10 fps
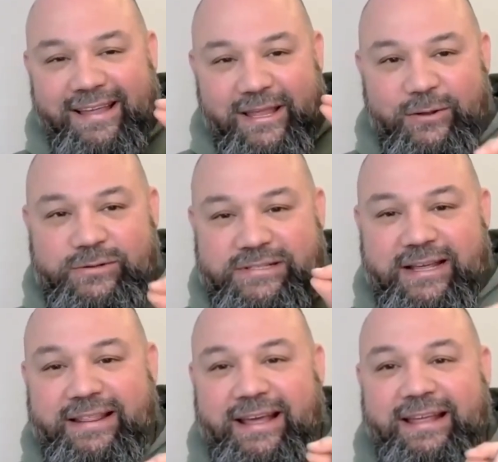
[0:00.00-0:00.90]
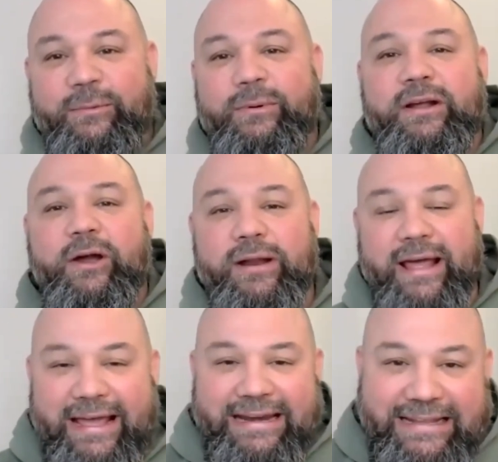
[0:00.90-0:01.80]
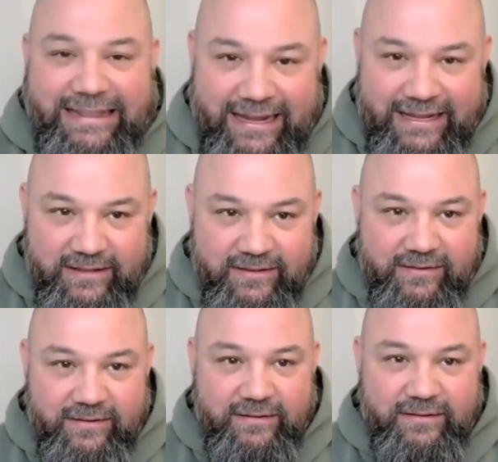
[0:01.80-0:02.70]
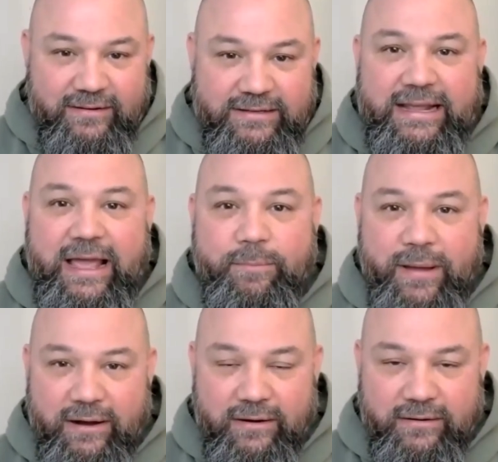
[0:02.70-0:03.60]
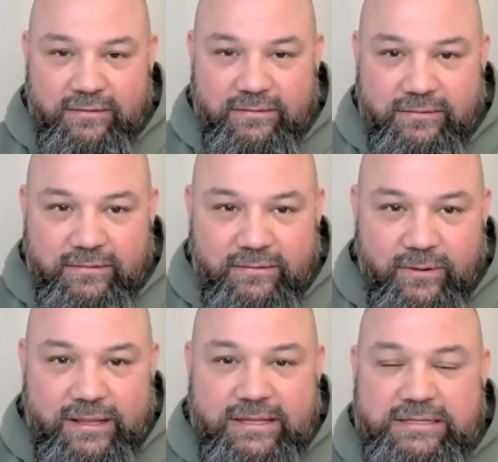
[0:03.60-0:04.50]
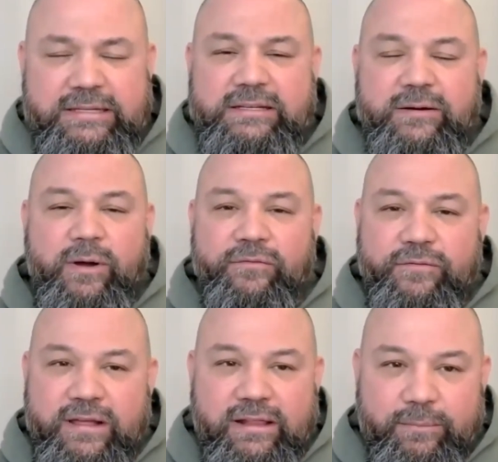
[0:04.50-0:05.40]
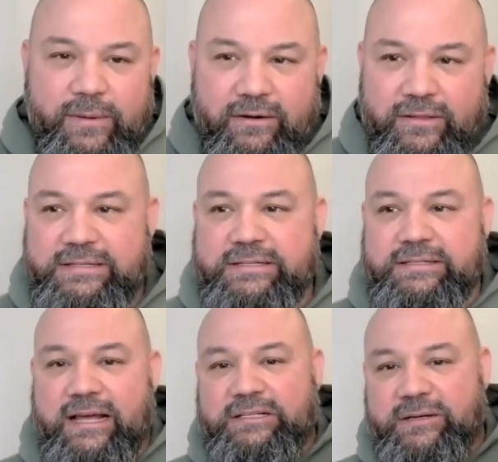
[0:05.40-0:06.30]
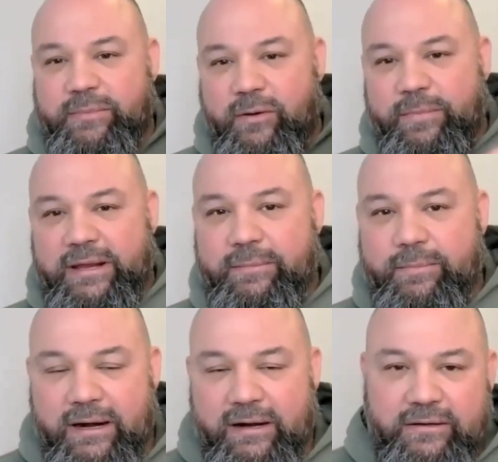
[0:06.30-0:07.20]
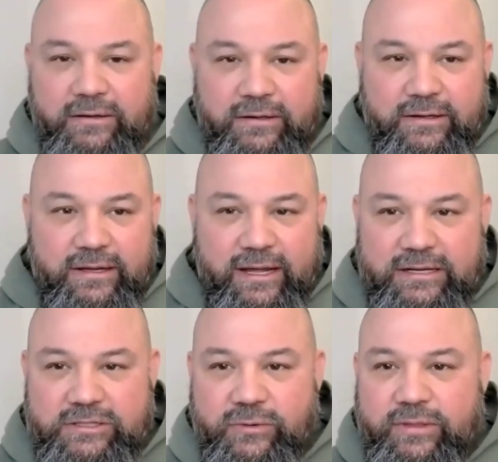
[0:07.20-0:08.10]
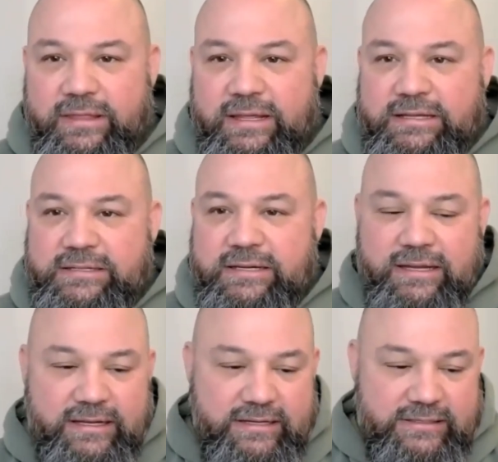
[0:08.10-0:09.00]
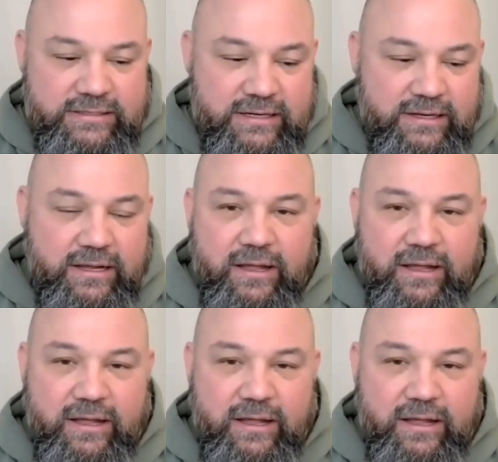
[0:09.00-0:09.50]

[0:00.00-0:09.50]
you said that you would go to any length to get better, right? This isn't about feeling better. This is actually about being better. And so this is